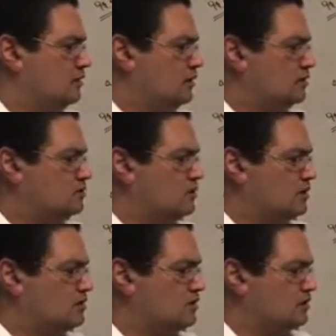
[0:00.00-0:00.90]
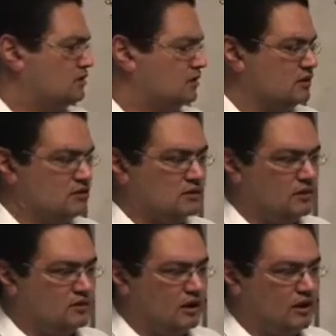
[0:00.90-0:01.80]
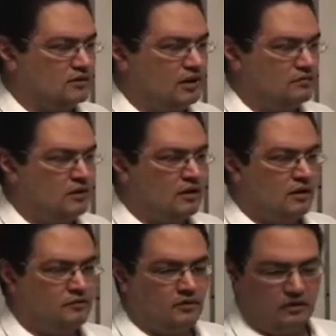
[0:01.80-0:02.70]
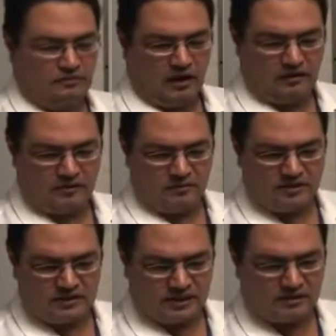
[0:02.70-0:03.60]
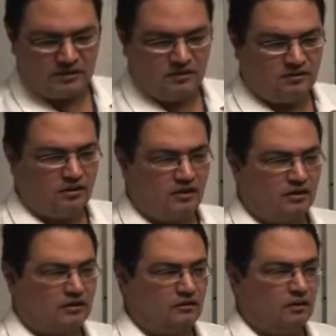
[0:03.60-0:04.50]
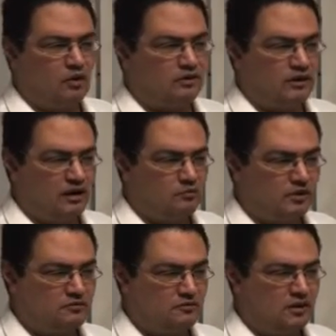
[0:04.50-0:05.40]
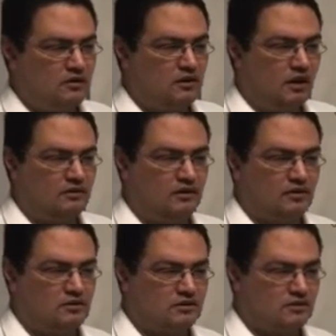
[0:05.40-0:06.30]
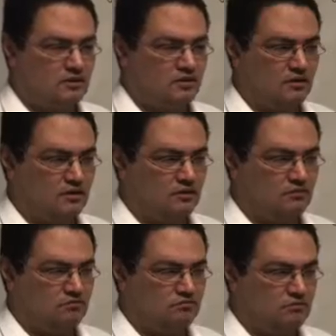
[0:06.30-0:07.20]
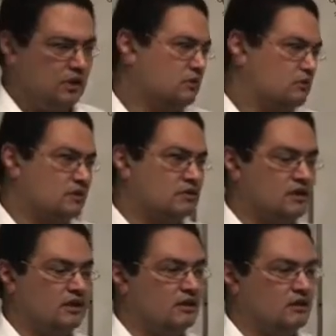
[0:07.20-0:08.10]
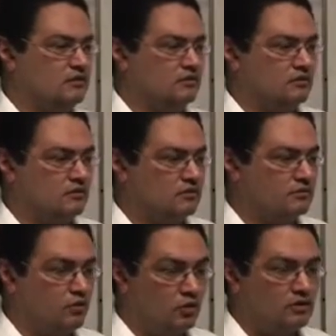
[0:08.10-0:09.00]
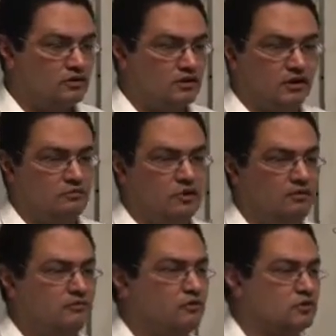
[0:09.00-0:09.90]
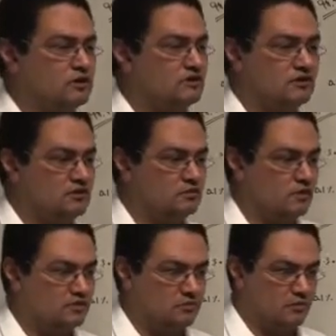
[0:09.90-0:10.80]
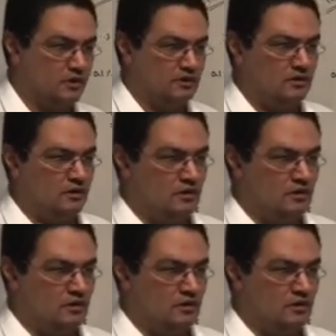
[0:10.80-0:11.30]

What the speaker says: Right? So that's the decreasing the high time. If the high time is 6, you're gonna get about 9 breaths per minute. High time is let's say 4, you're gonna get probably 14, 13 breaths per minute.